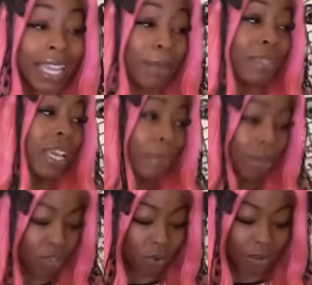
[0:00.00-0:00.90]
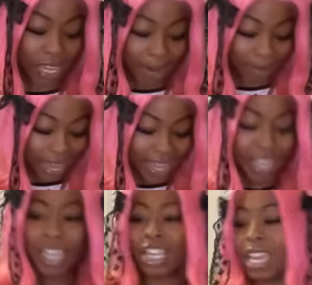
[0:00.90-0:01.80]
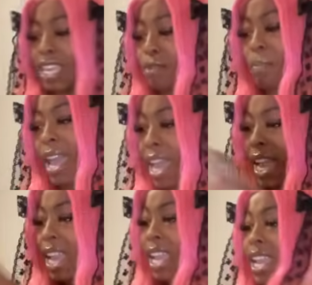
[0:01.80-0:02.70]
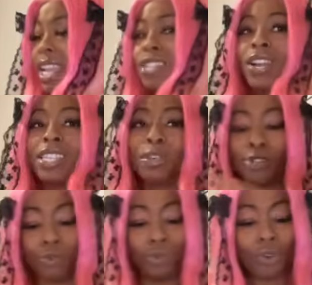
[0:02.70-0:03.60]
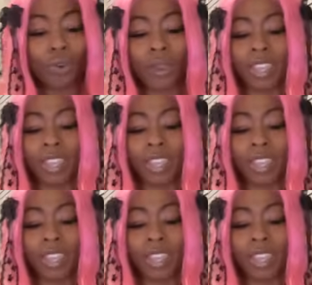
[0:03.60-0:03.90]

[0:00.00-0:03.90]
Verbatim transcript: They kept thinking about you. They kept like checking your page, trying to see what you're doing,